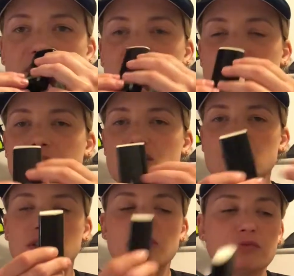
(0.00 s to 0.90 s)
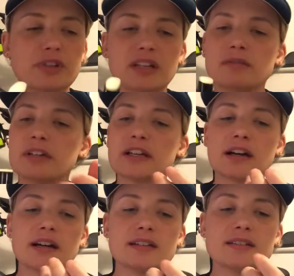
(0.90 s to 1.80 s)
this is actually really, really
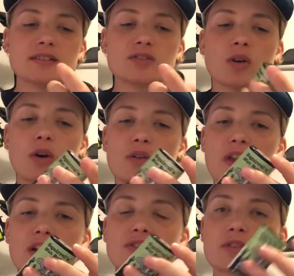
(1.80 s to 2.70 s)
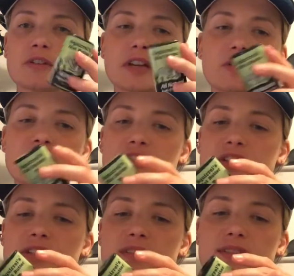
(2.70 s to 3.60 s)
nice. It's all natural
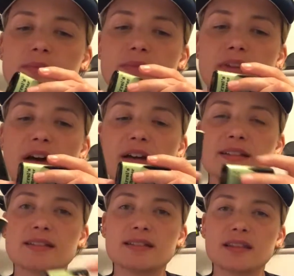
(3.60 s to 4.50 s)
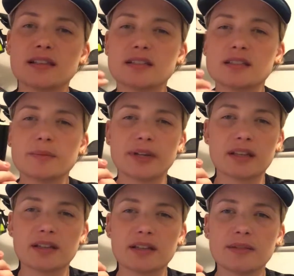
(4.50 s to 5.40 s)
ingredients, some nice nutty
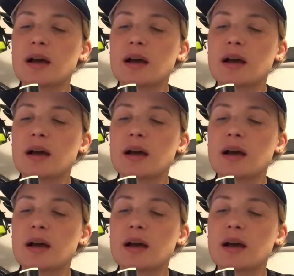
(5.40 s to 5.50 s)
butter.